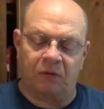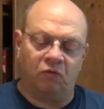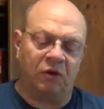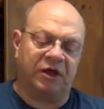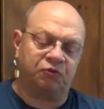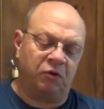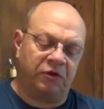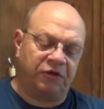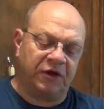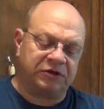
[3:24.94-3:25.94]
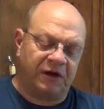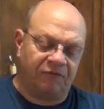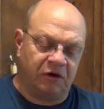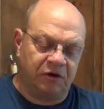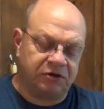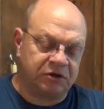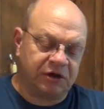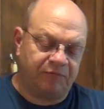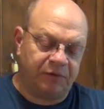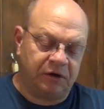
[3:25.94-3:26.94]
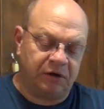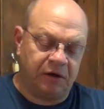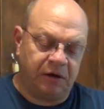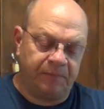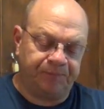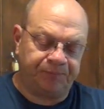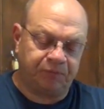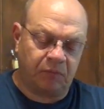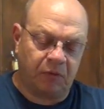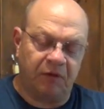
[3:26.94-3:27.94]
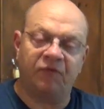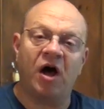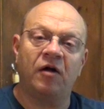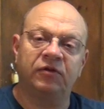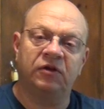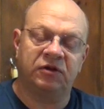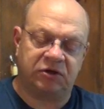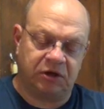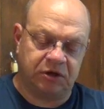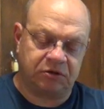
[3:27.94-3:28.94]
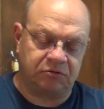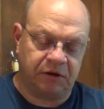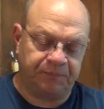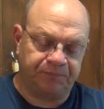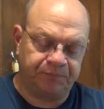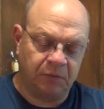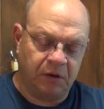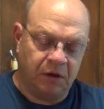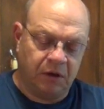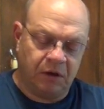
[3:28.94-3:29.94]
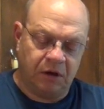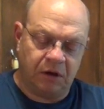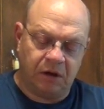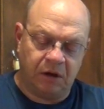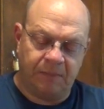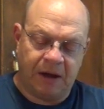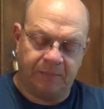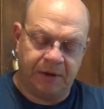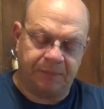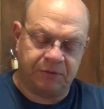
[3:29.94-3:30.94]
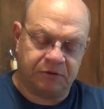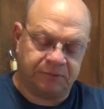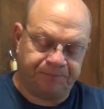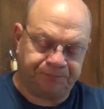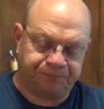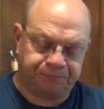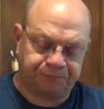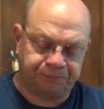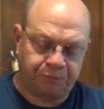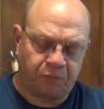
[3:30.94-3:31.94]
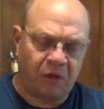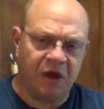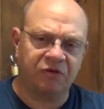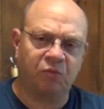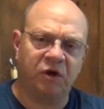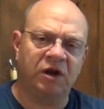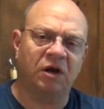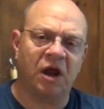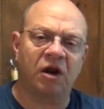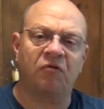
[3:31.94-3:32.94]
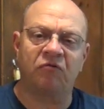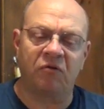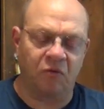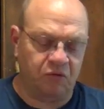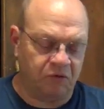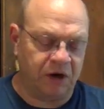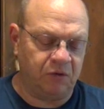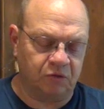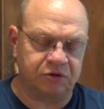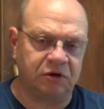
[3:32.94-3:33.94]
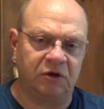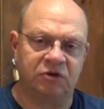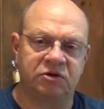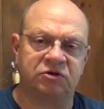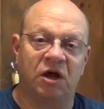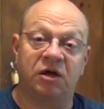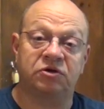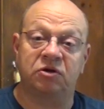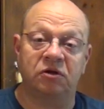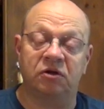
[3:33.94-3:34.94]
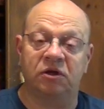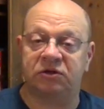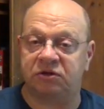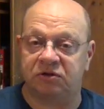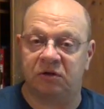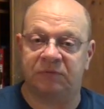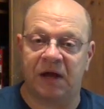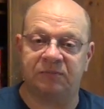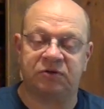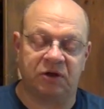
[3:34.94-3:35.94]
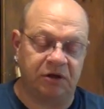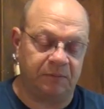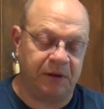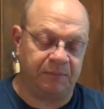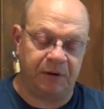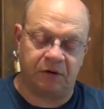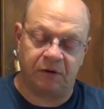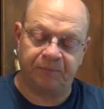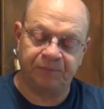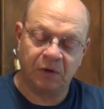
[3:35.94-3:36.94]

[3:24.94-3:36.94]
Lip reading: Well, that's one of the things I've learned since I've been involved in this industry about peppers. Is we eat a lot of green ones, and they're just not as good. They sometimes tend to be bitter.